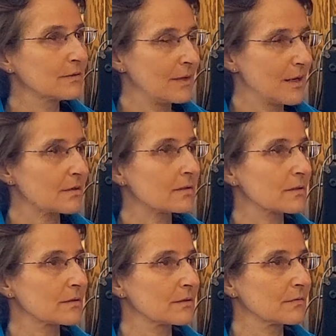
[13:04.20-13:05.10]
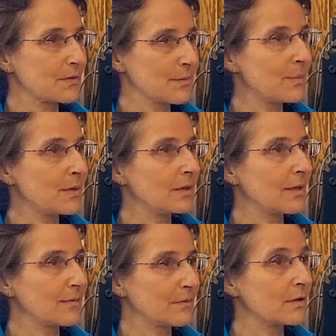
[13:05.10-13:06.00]
Yes, for me,
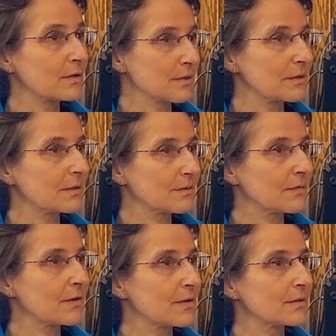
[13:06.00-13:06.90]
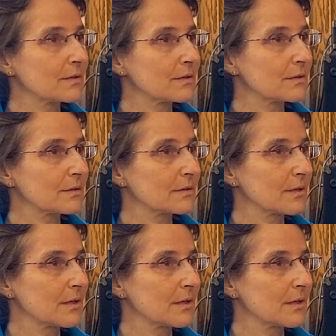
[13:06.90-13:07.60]
that was it, the voices. Yeah.